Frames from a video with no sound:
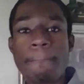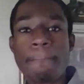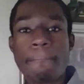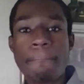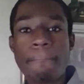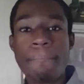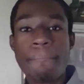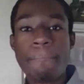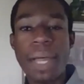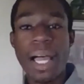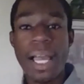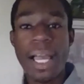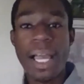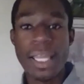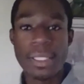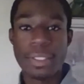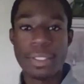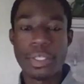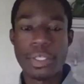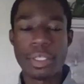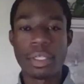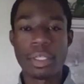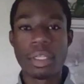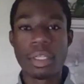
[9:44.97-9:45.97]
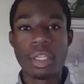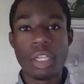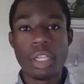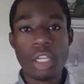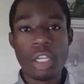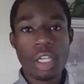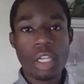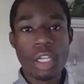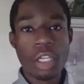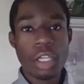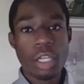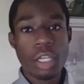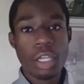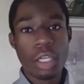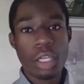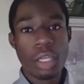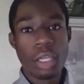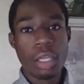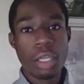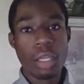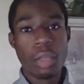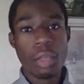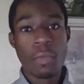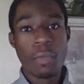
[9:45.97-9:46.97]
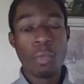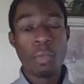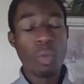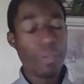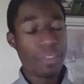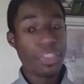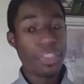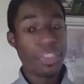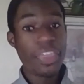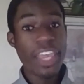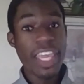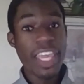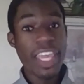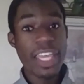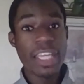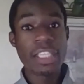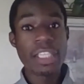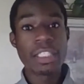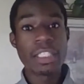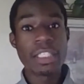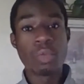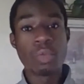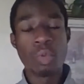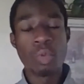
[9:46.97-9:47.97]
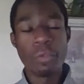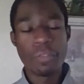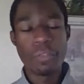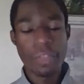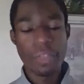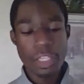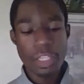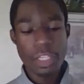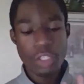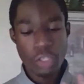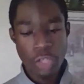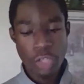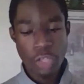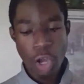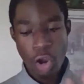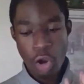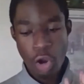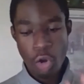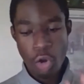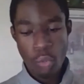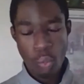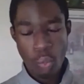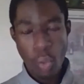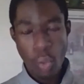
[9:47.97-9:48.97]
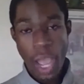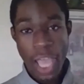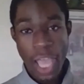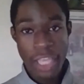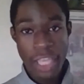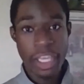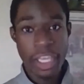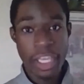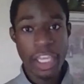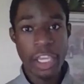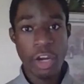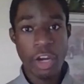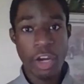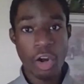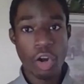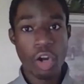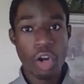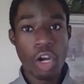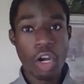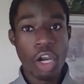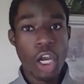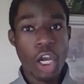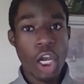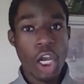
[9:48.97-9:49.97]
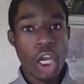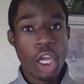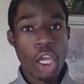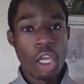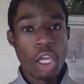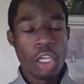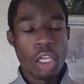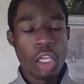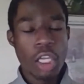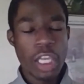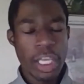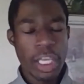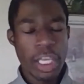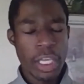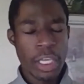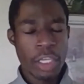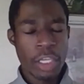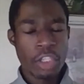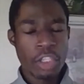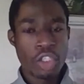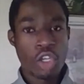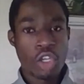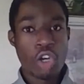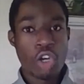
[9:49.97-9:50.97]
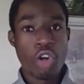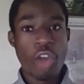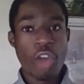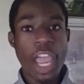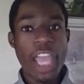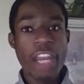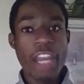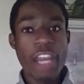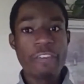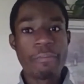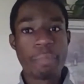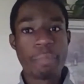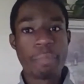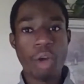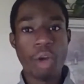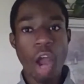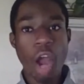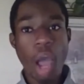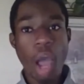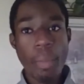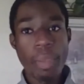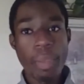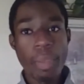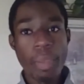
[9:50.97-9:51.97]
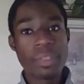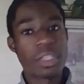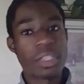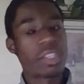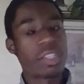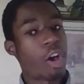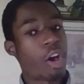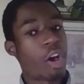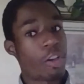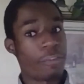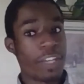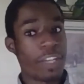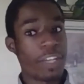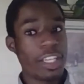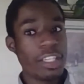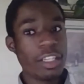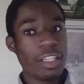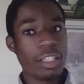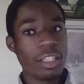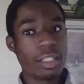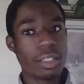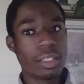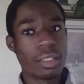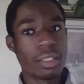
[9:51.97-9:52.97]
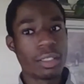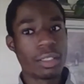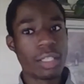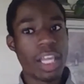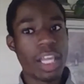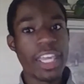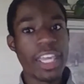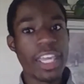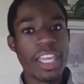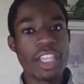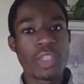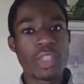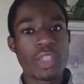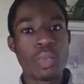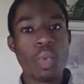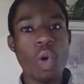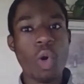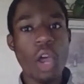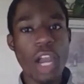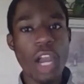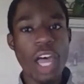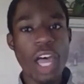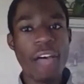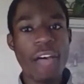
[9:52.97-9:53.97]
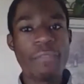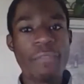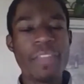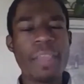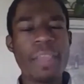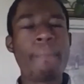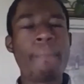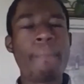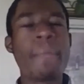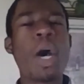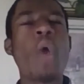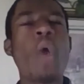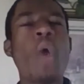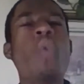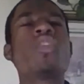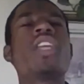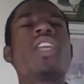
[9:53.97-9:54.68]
But with this third way here is creative problem solving is one of the most